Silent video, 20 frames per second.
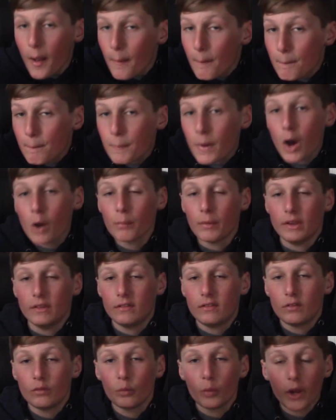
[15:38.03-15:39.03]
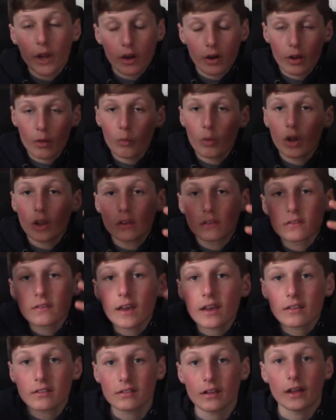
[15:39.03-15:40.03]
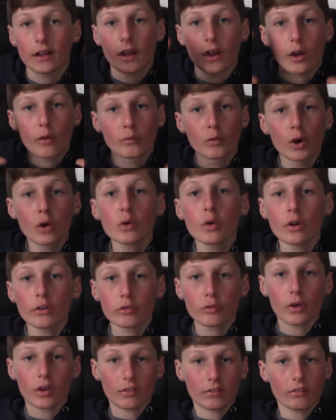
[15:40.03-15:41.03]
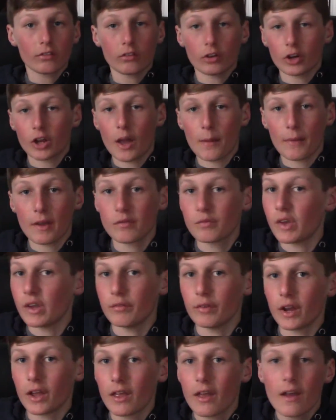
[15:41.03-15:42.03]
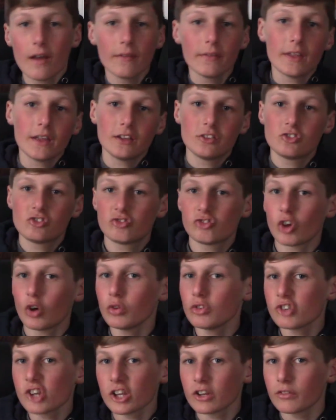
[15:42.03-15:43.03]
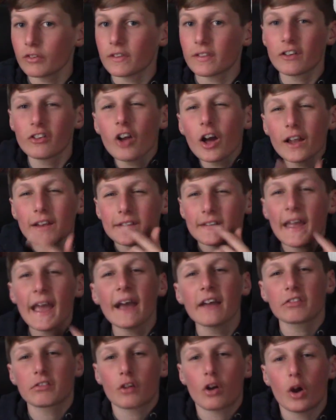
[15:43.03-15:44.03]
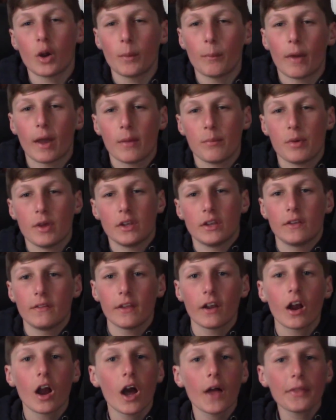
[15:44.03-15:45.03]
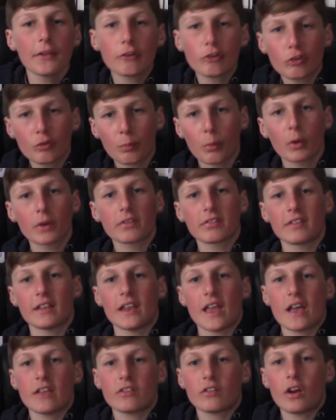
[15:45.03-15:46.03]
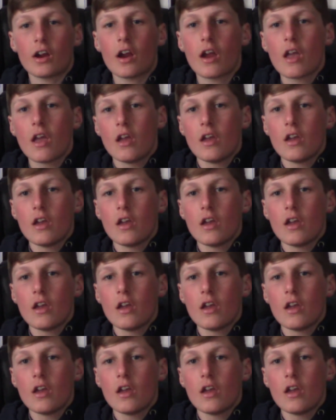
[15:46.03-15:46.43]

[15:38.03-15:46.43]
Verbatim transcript: moments where it was exciting. And road course races are not my favorite. They don't generate, they're not NASCAR in my opinion. They're other sports that NASCAR